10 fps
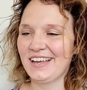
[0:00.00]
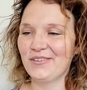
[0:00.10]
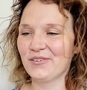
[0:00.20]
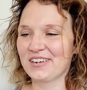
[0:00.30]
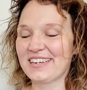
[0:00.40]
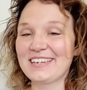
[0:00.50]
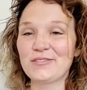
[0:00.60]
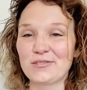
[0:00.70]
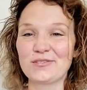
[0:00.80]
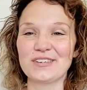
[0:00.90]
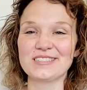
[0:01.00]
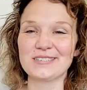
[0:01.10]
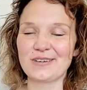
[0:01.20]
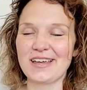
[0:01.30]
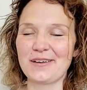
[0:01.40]
and we're getting through this,
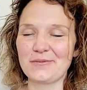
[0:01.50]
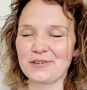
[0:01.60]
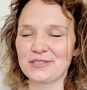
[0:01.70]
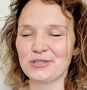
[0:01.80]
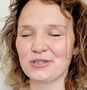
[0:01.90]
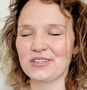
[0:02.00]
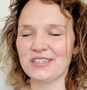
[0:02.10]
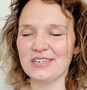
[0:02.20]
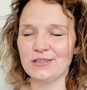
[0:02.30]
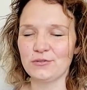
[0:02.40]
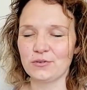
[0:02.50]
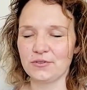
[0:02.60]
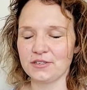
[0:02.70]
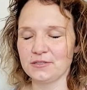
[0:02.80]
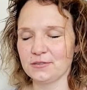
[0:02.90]
okay? We're circulating through
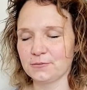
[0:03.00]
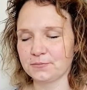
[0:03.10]
this.